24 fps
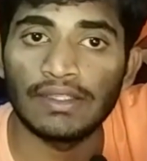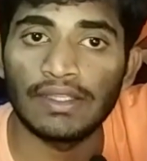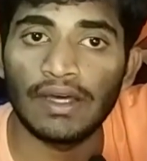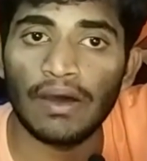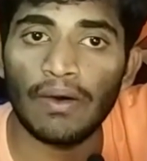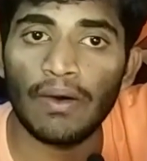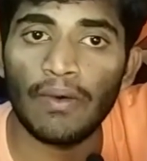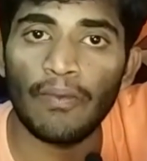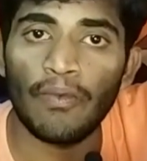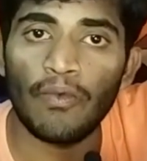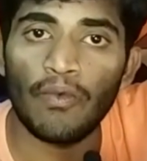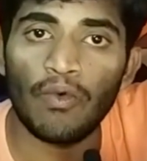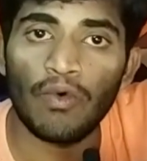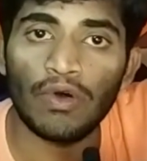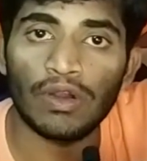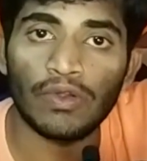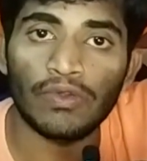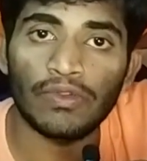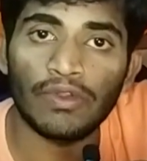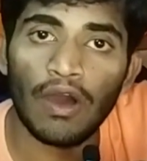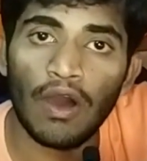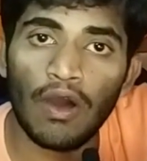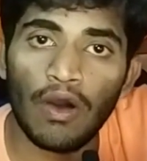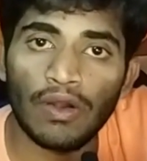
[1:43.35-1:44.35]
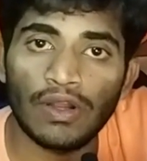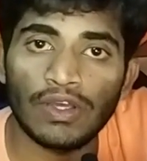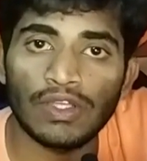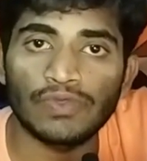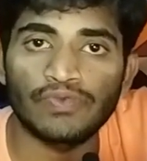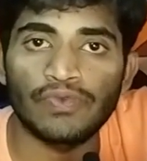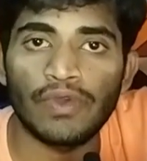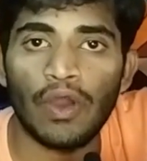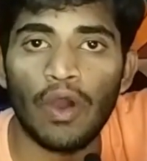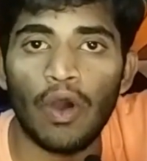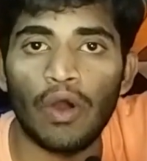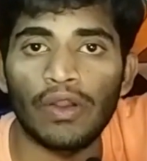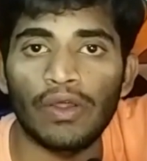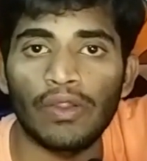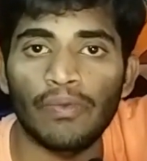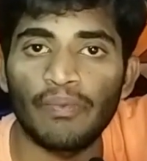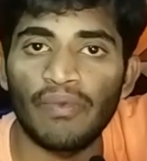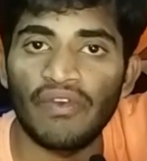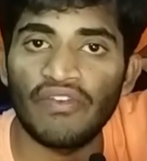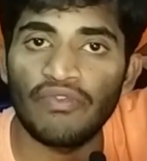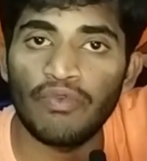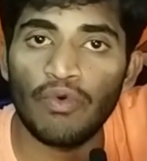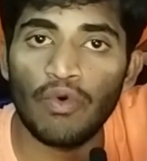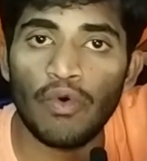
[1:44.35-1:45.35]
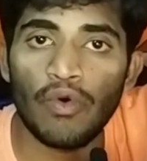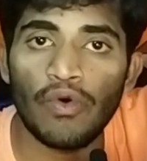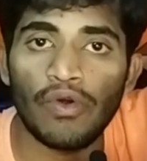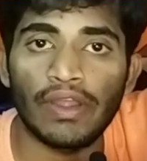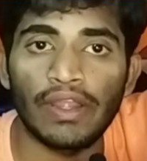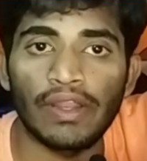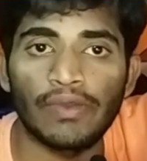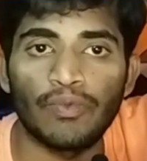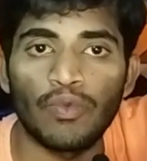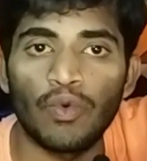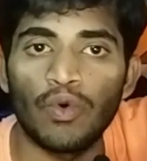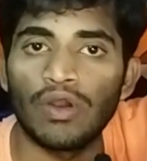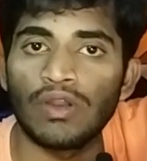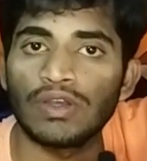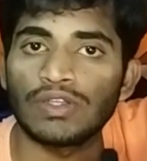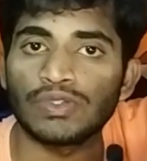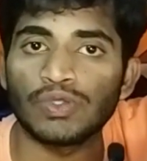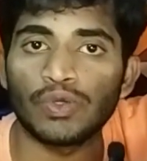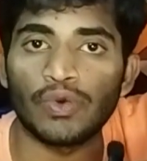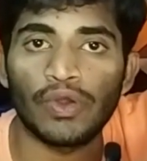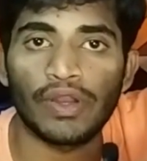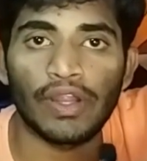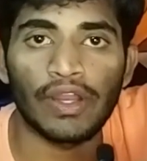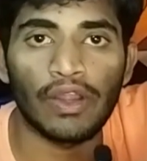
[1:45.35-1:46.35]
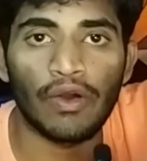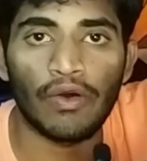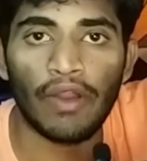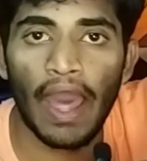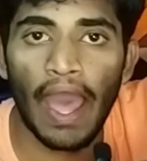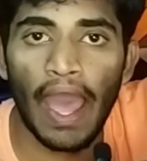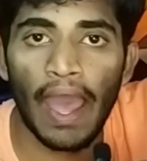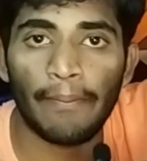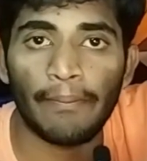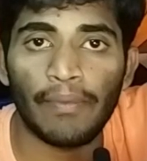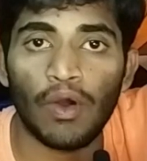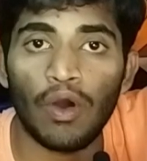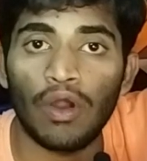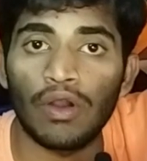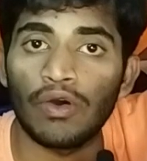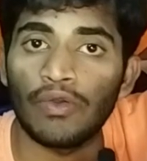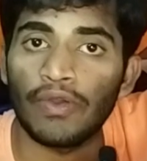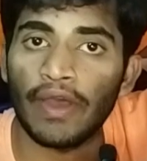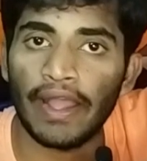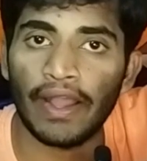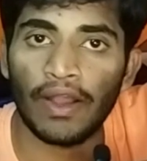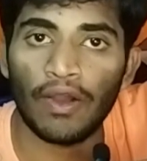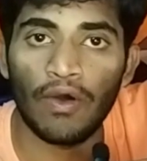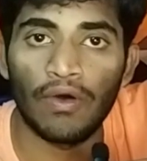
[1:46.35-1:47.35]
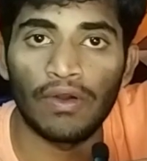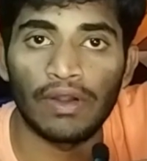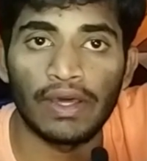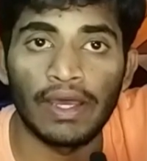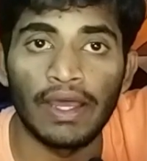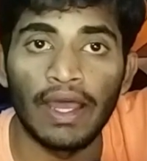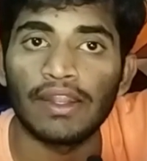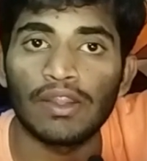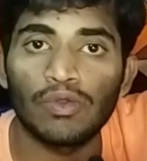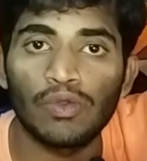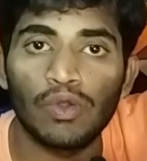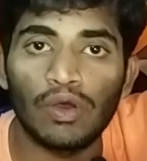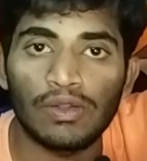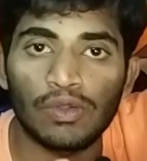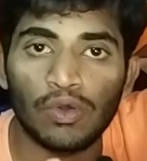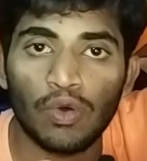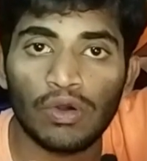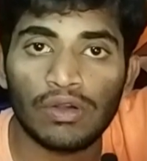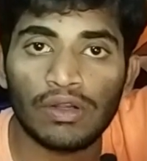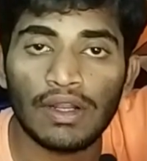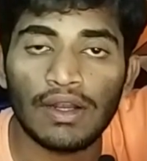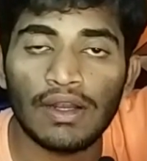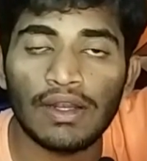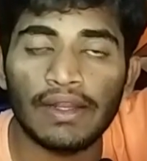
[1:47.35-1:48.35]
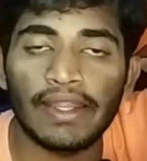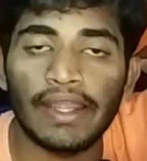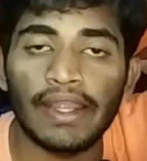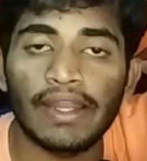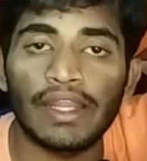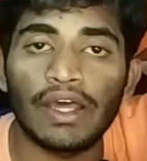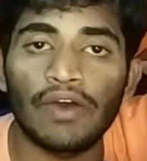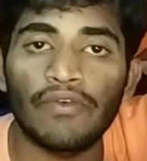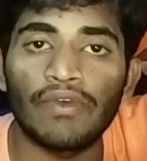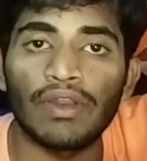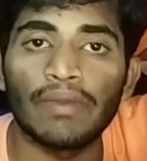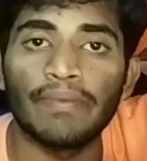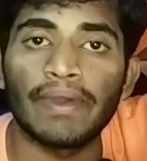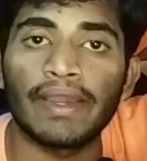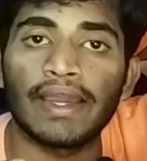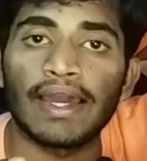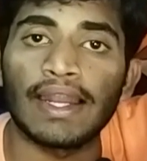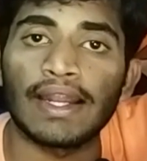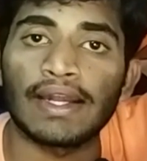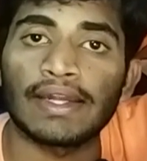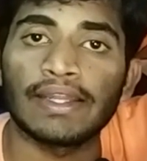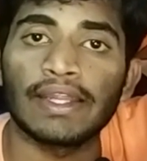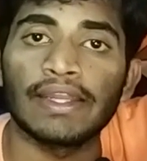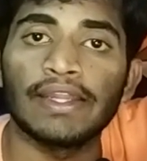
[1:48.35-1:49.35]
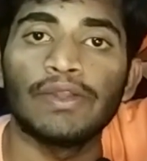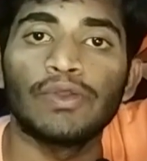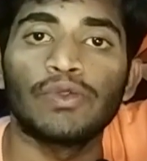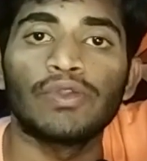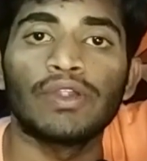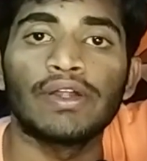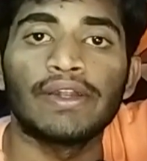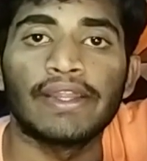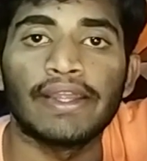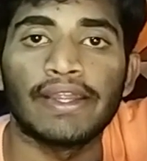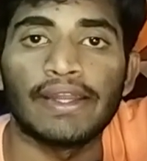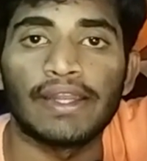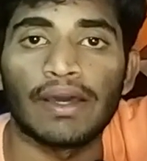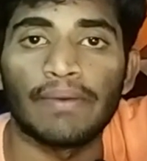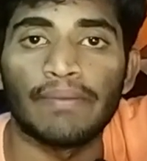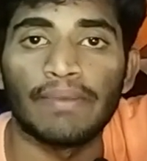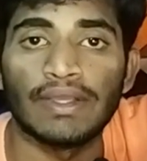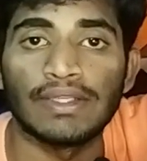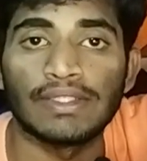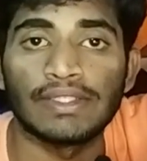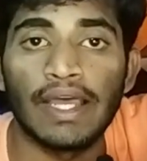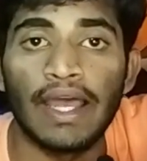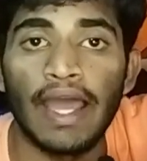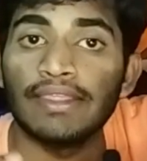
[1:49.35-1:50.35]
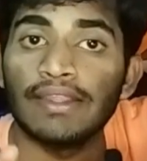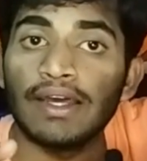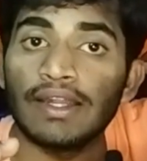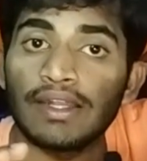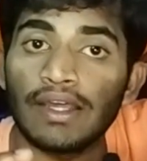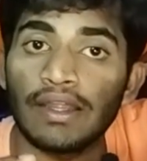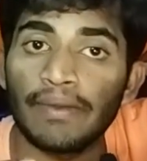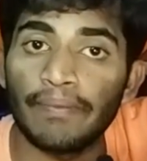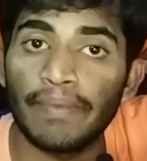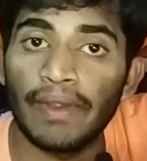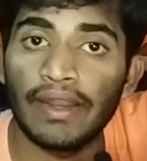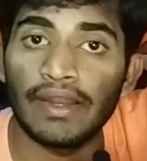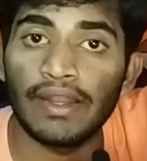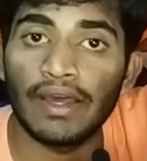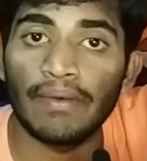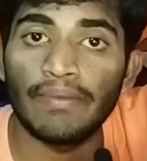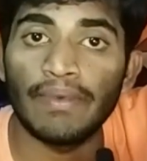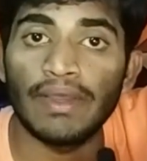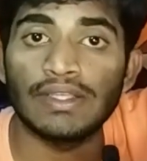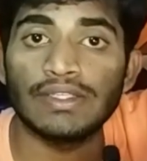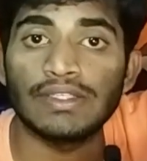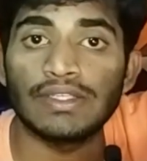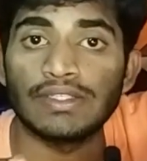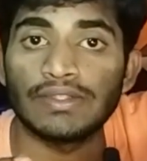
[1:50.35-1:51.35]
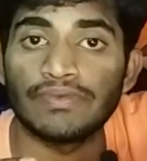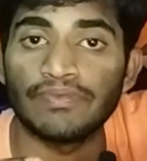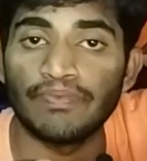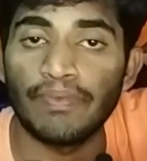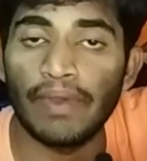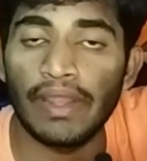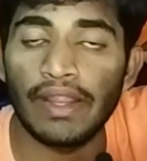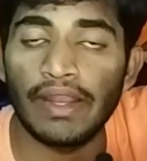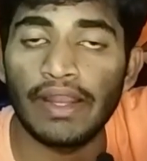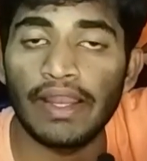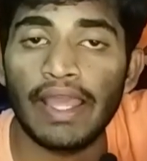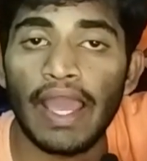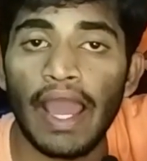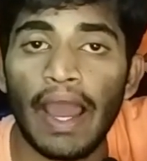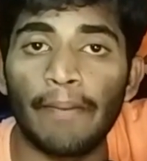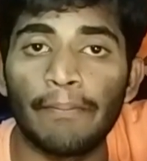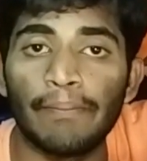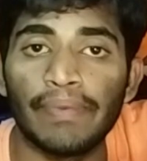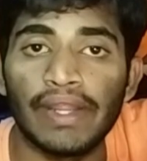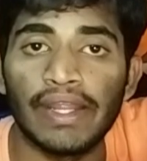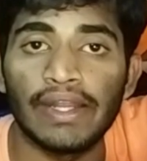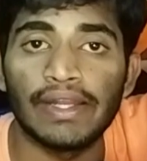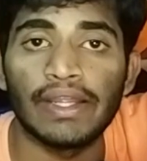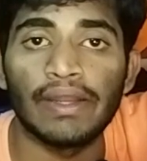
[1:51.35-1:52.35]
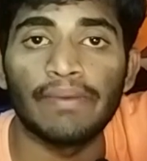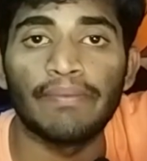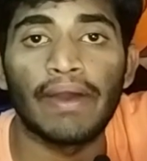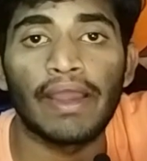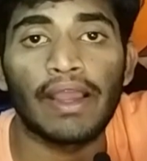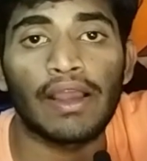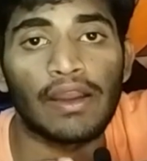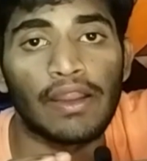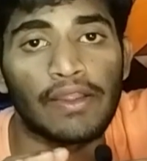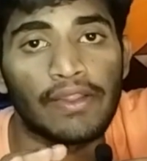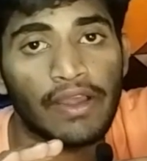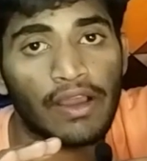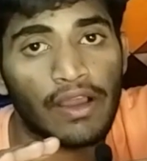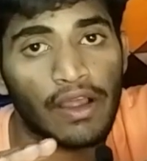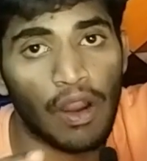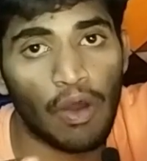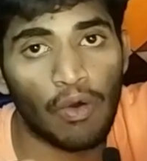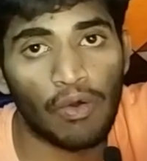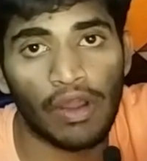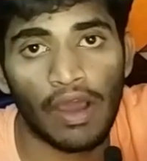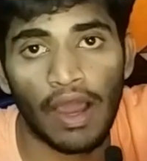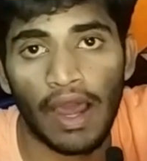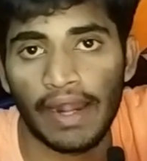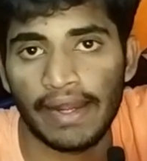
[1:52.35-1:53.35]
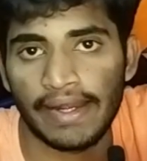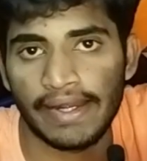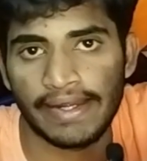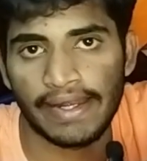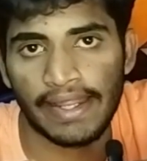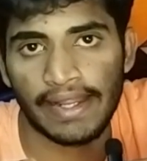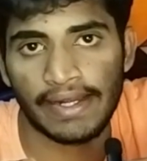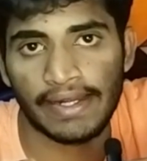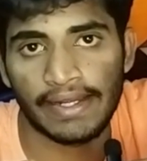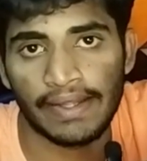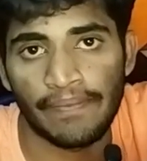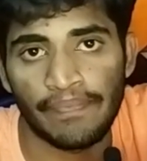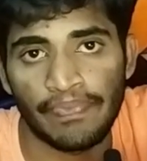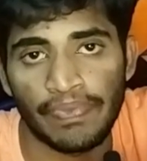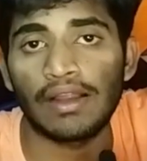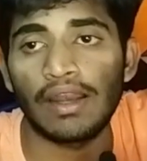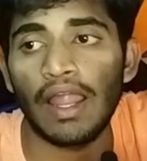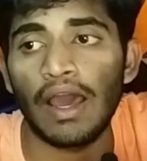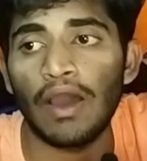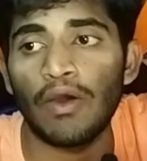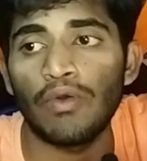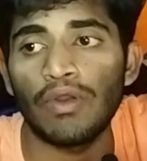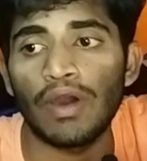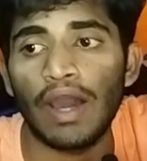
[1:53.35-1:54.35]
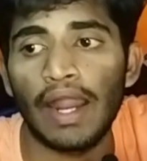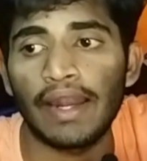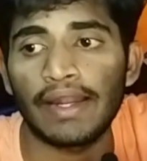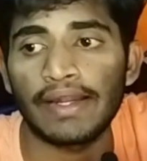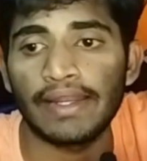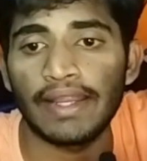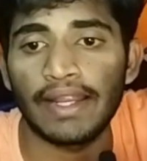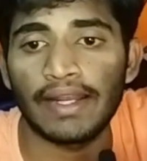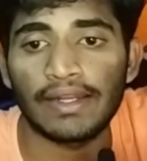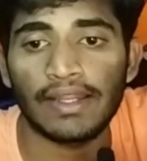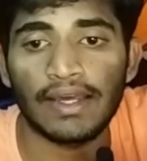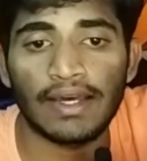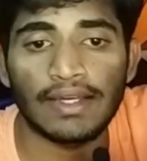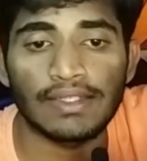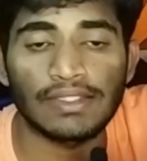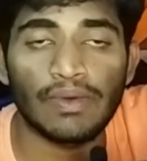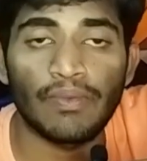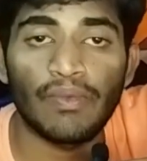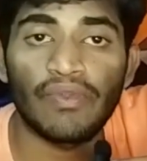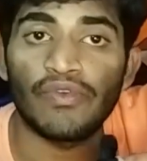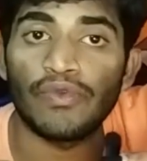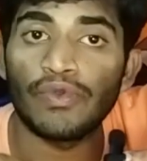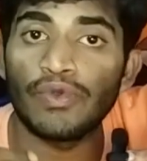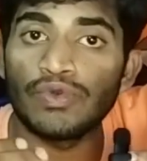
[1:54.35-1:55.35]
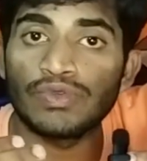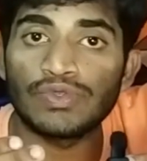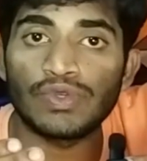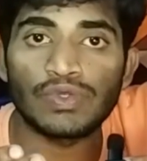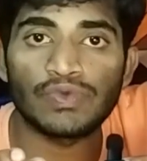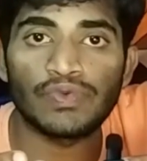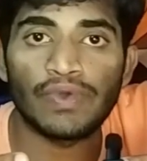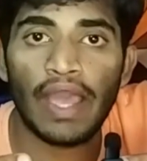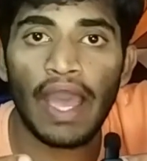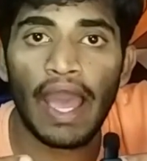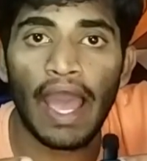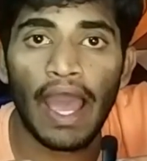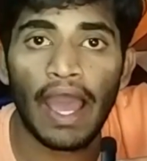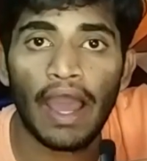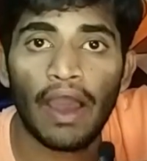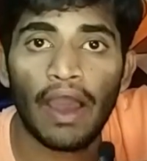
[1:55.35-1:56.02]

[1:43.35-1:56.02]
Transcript: what are the orders we ordered before, it's going to store in our app on our account, and your total data will be collected into the database, and that database is mainly updated by the cloud architect. The cloud architect, some of the users we